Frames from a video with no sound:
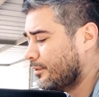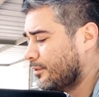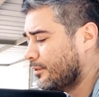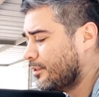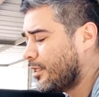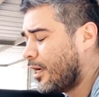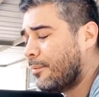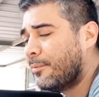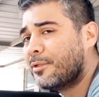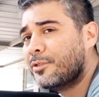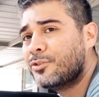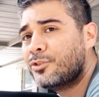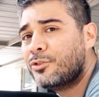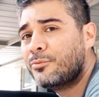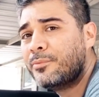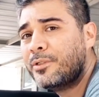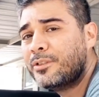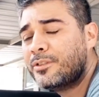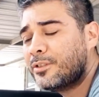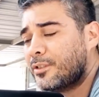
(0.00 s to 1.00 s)
time
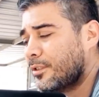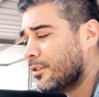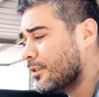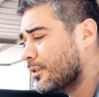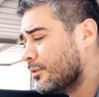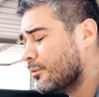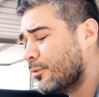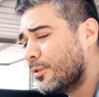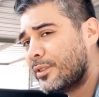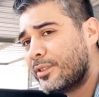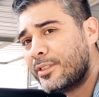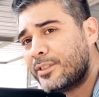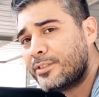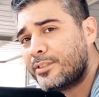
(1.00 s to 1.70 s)
consuming to, with this